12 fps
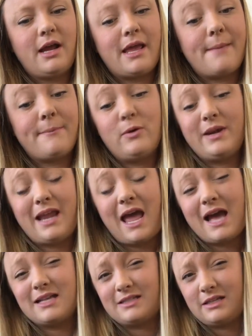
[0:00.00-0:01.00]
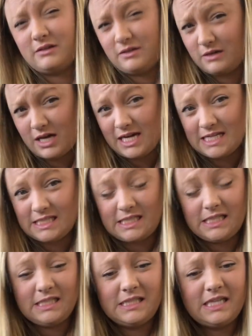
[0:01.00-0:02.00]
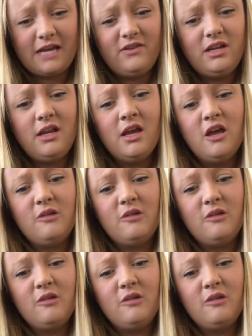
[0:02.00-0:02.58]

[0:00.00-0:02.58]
I am going to ask that you do not exceed 7